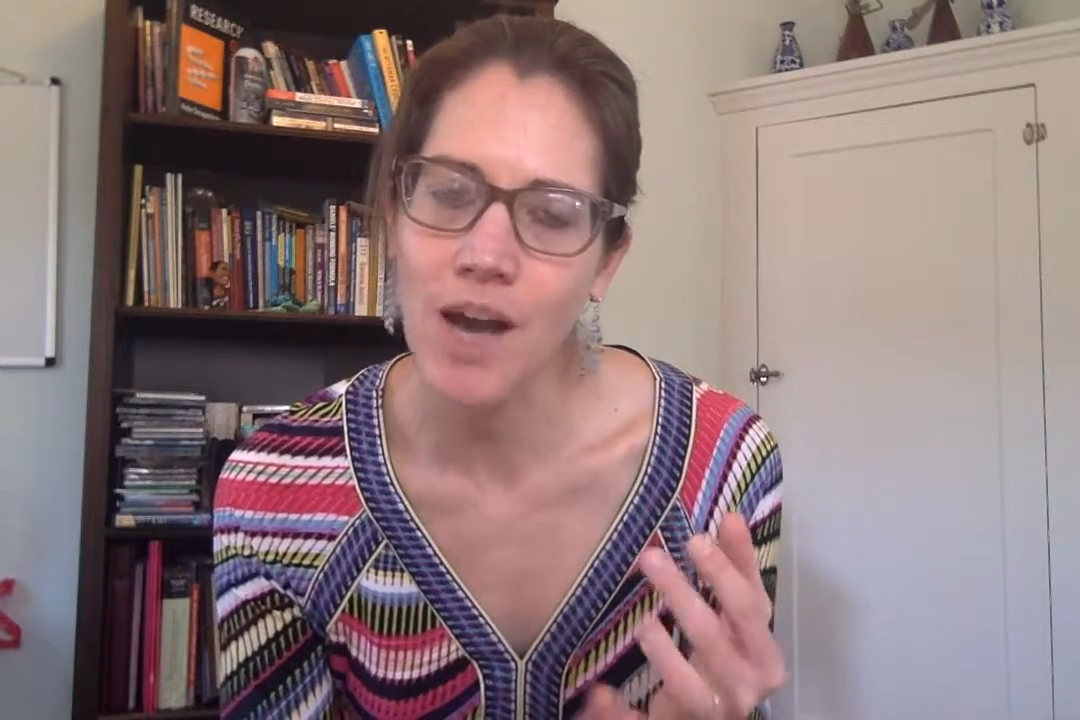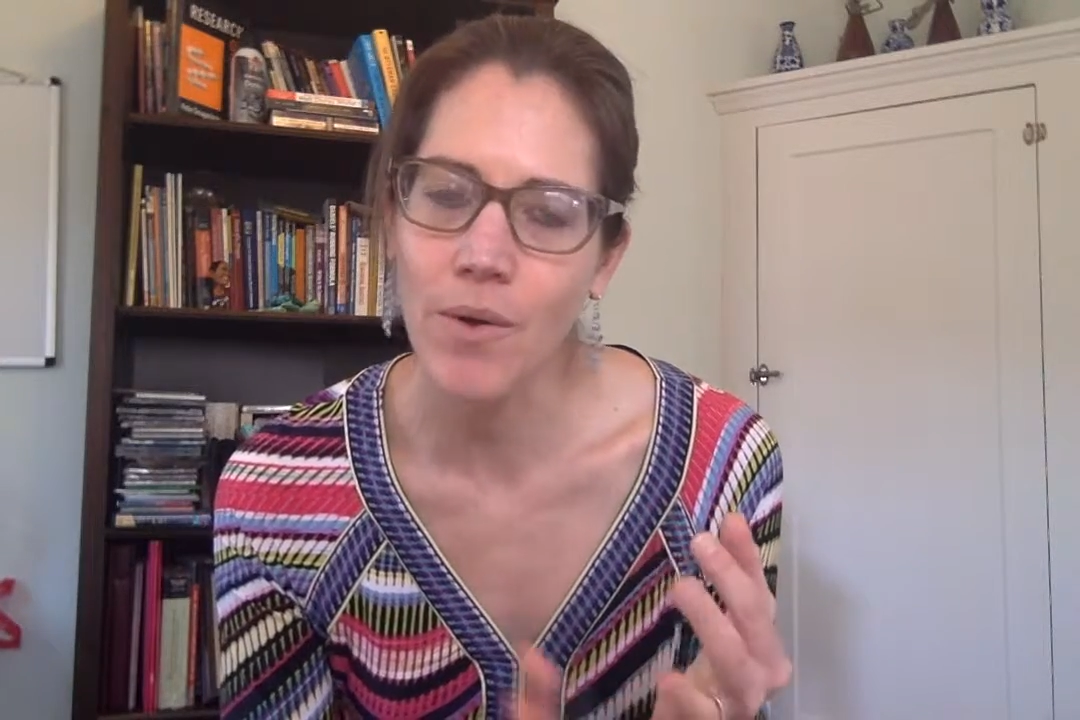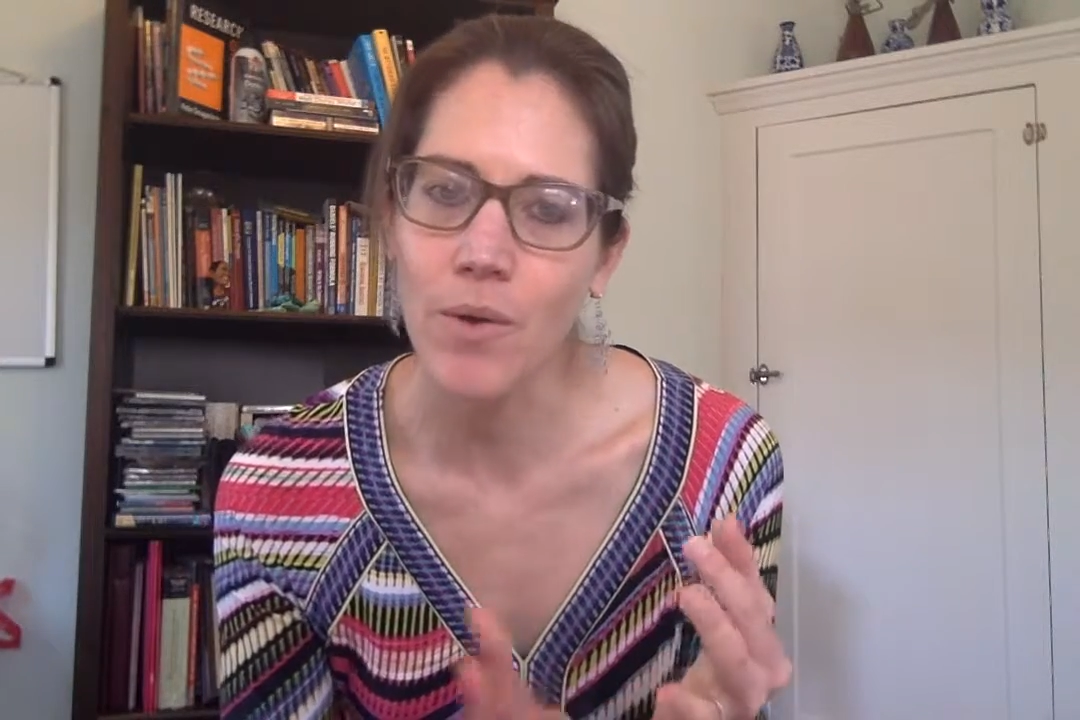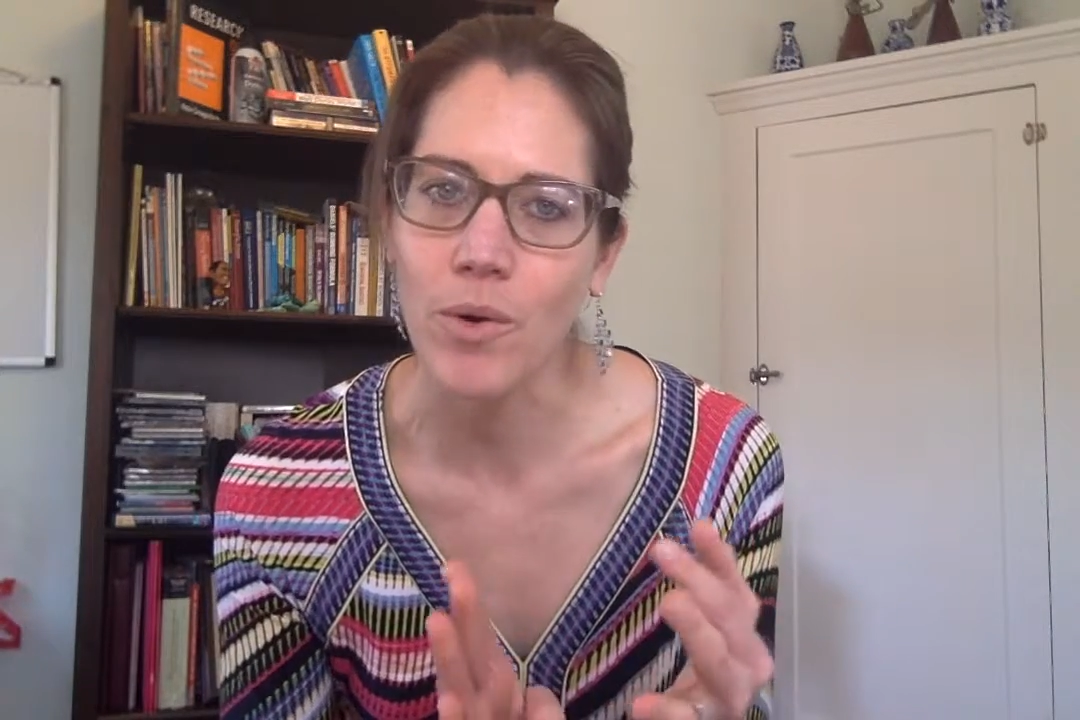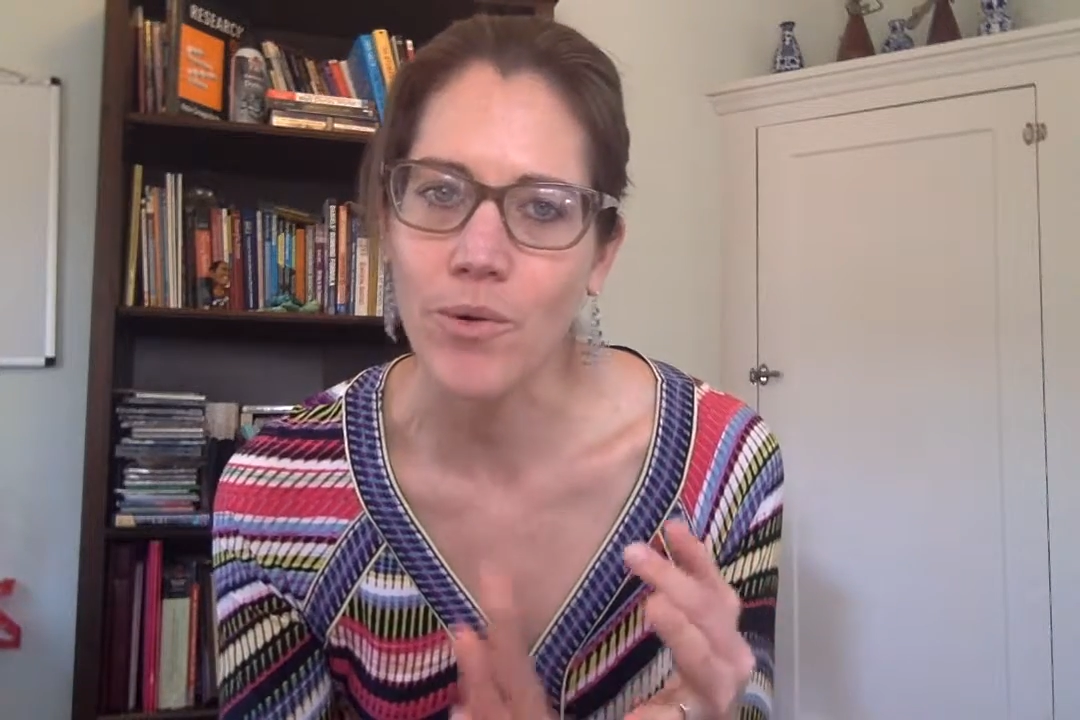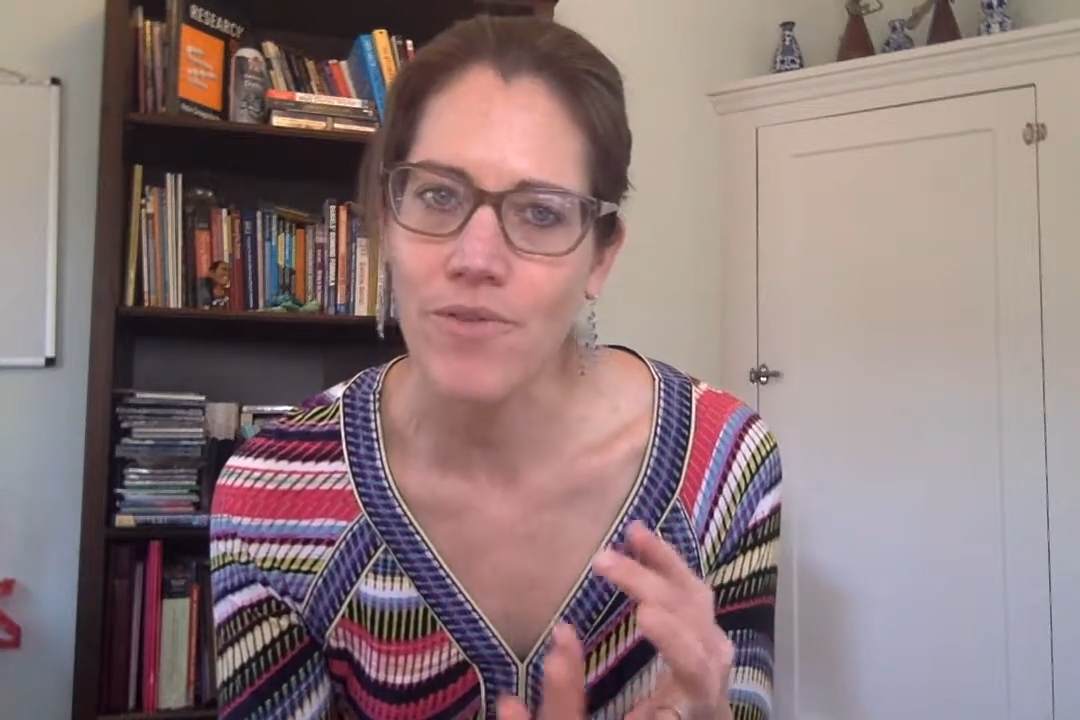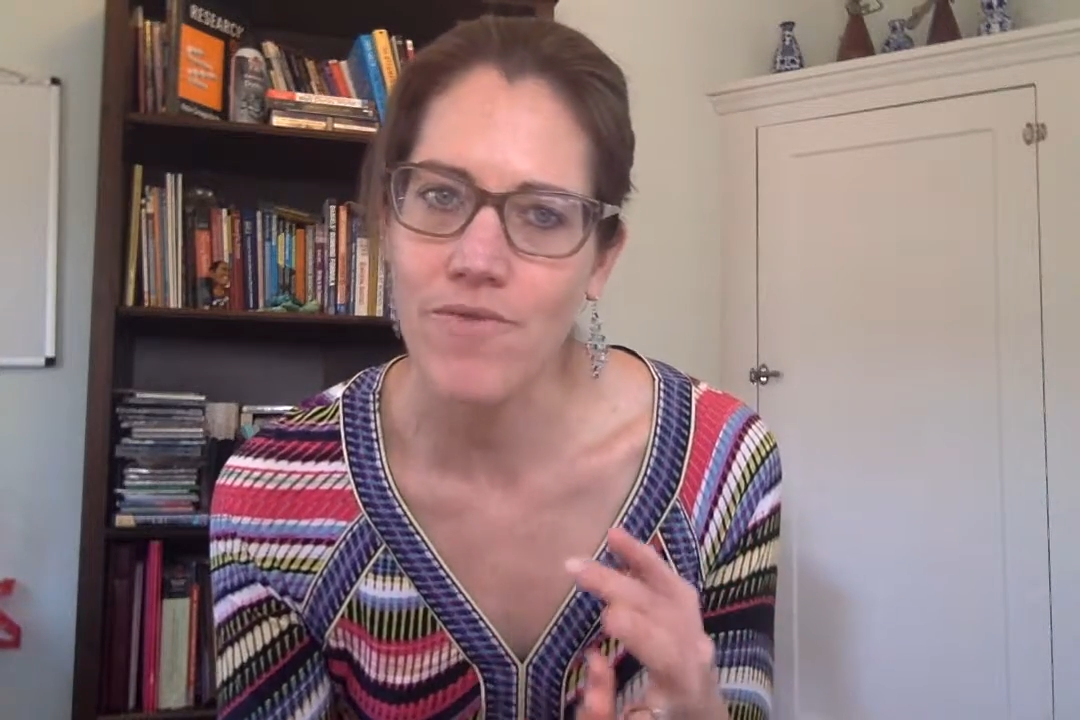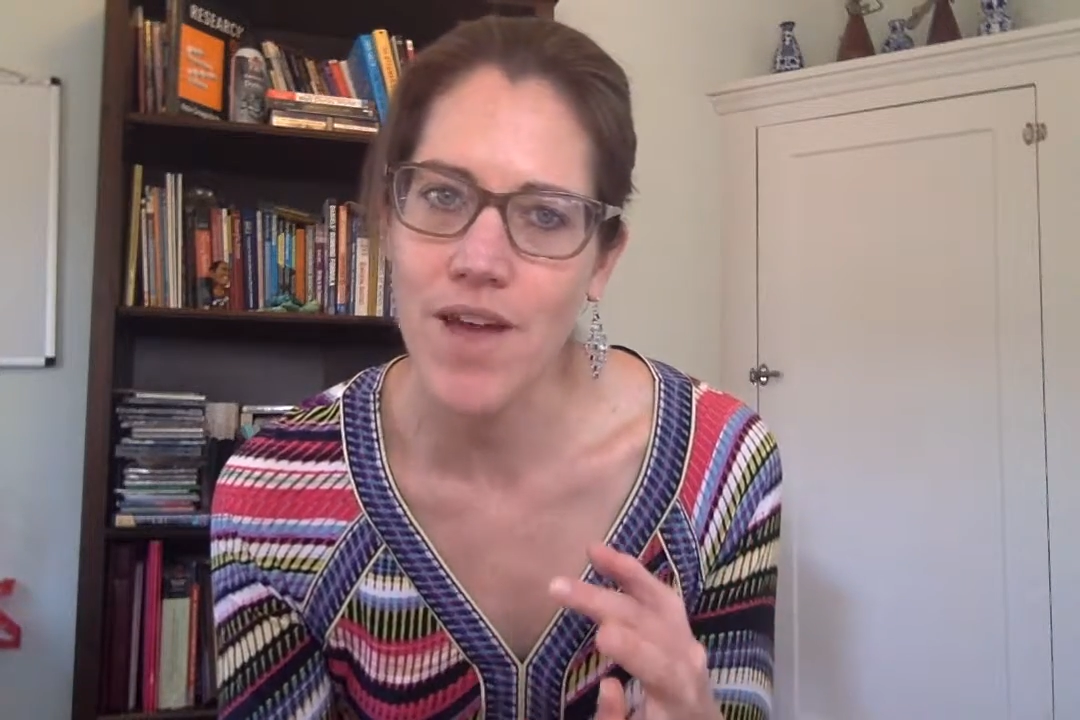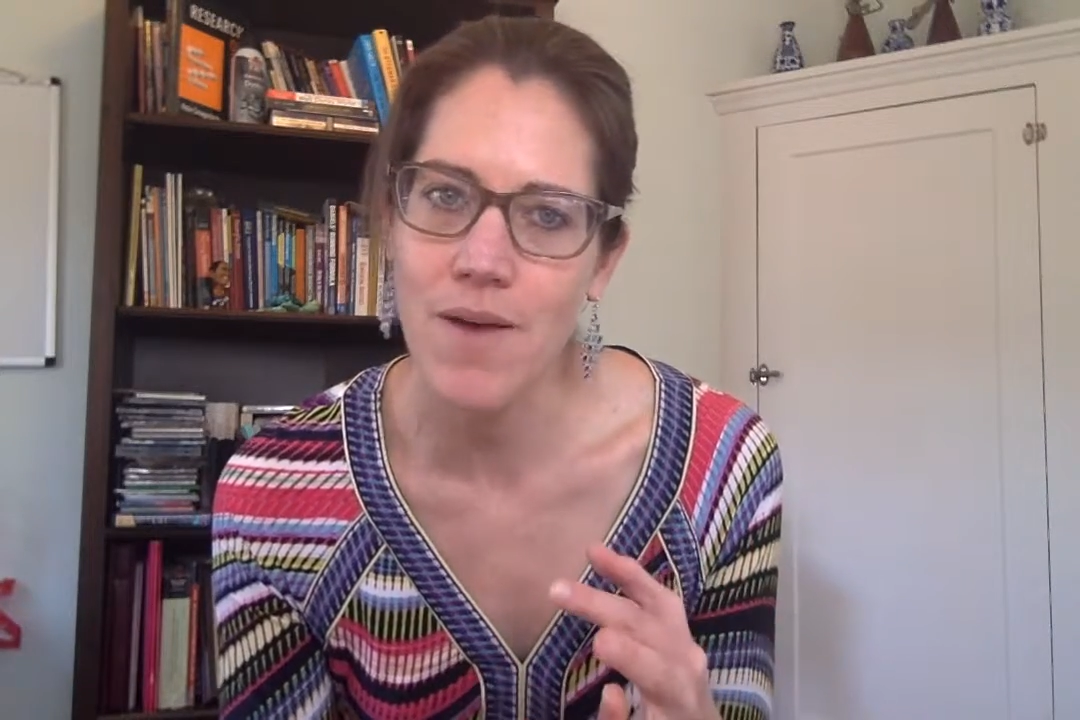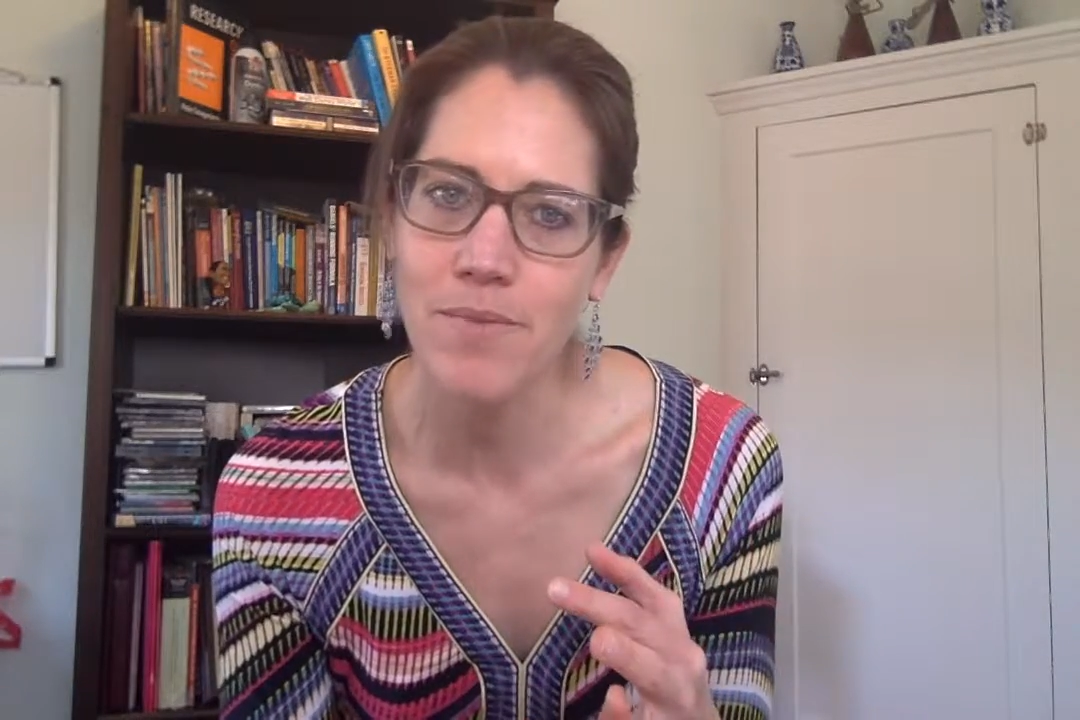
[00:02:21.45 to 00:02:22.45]
how we work with
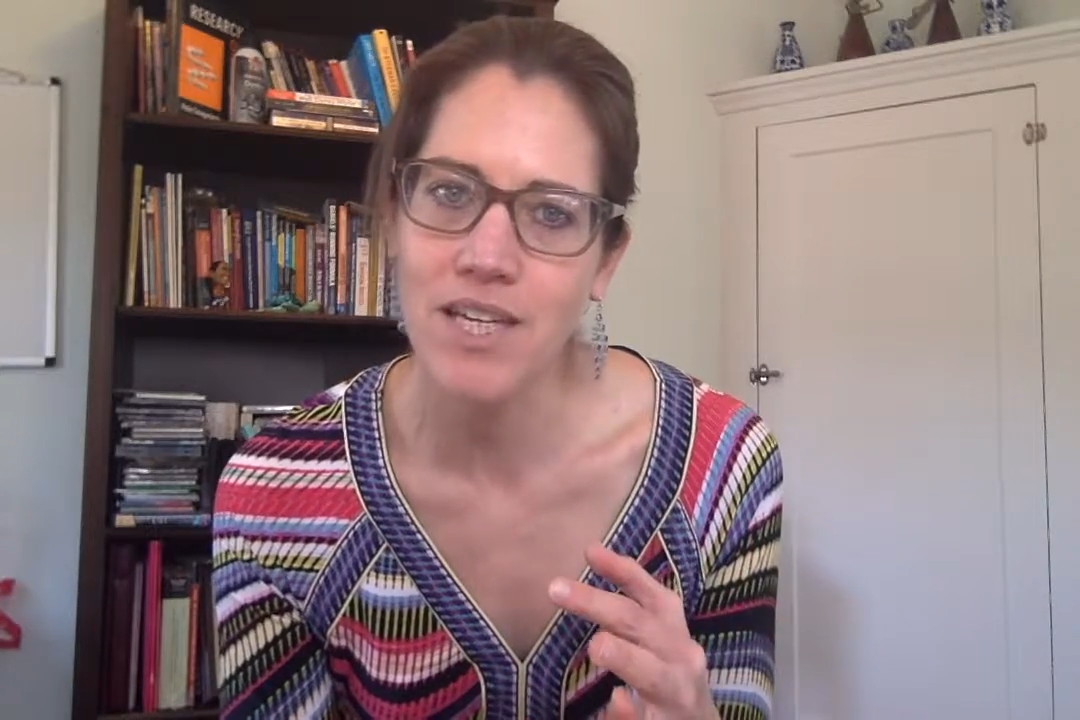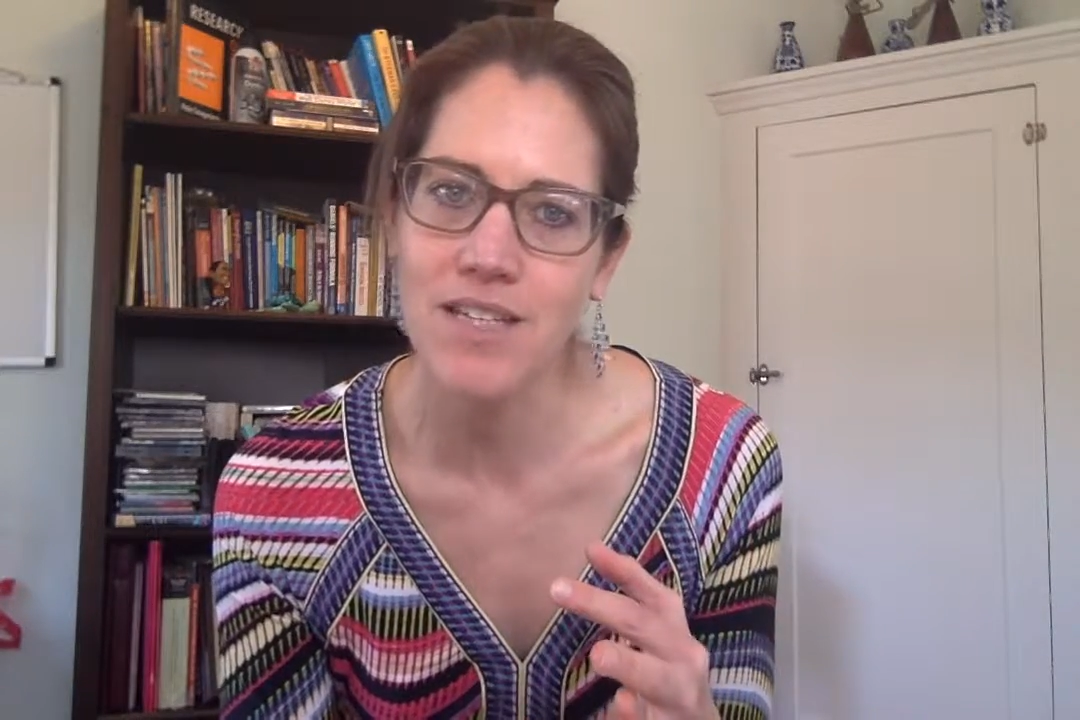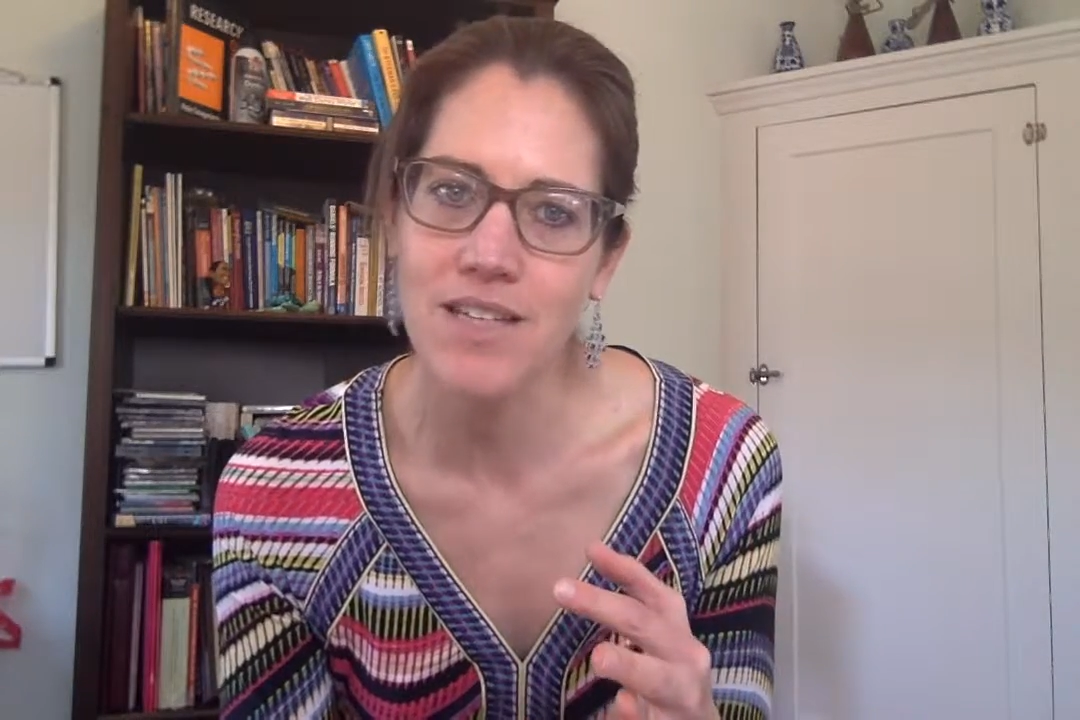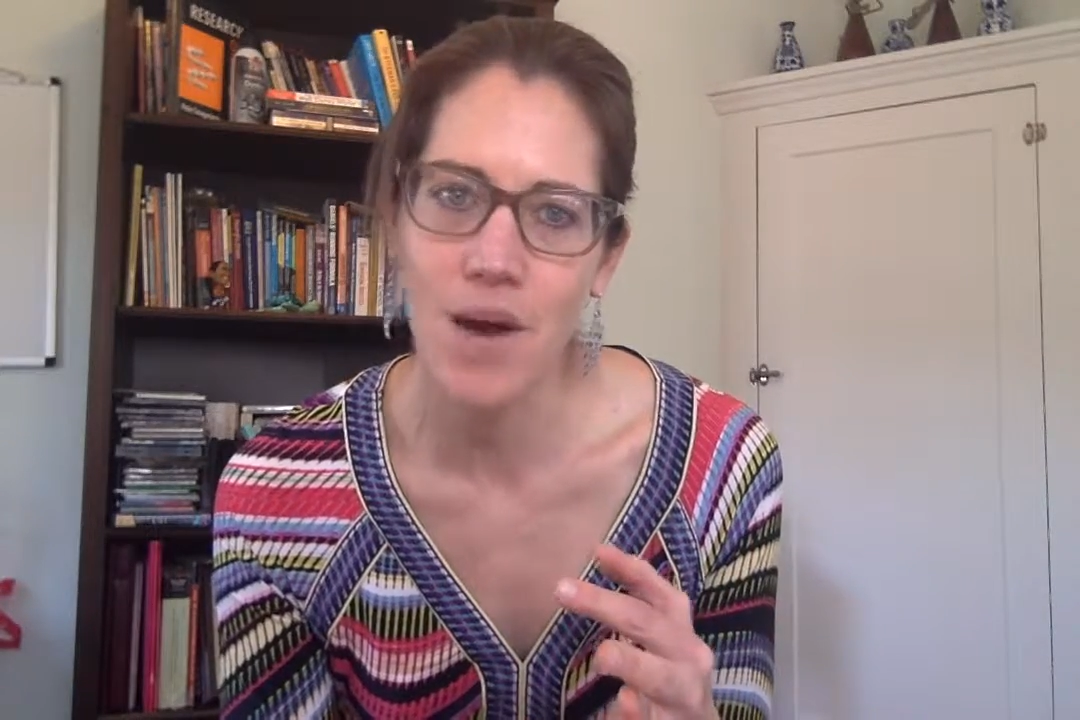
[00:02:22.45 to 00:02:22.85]
families,